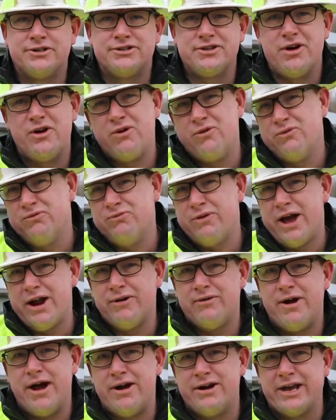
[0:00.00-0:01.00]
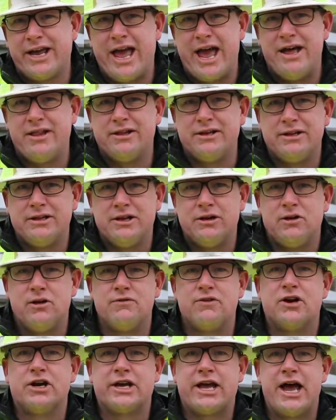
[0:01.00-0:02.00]
So right around a gallon, a little
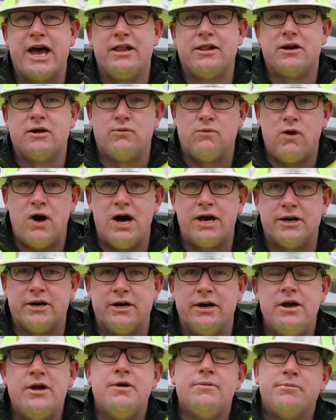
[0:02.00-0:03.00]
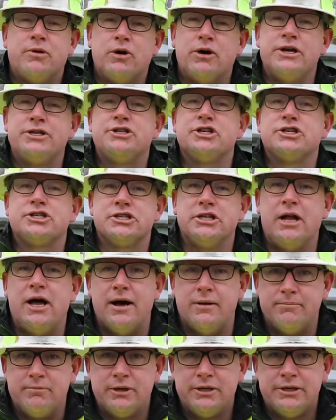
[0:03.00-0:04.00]
over a gallon of water per inch of
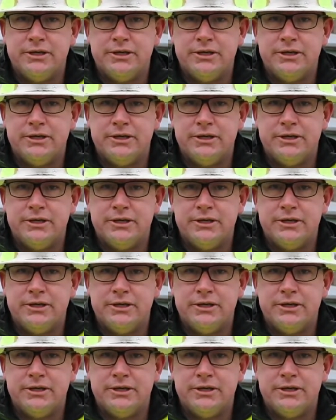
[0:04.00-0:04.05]
slump.